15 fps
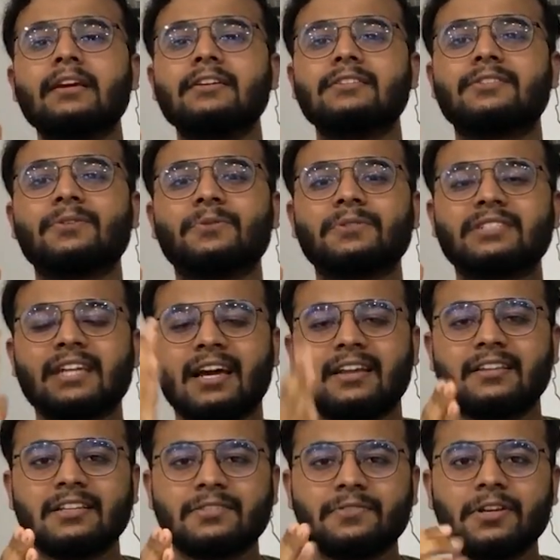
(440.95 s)
So share
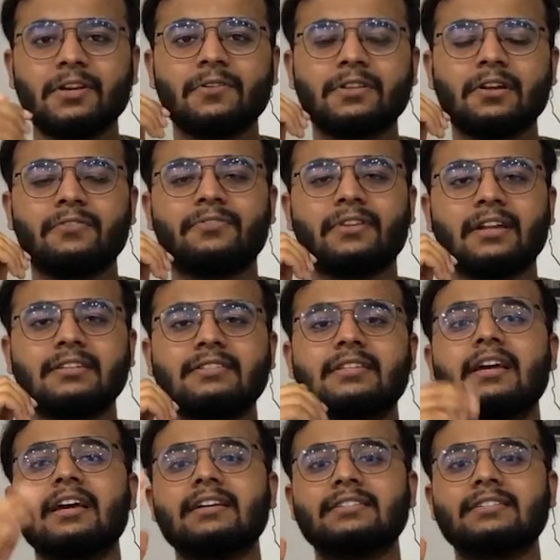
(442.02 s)
this video with your friends.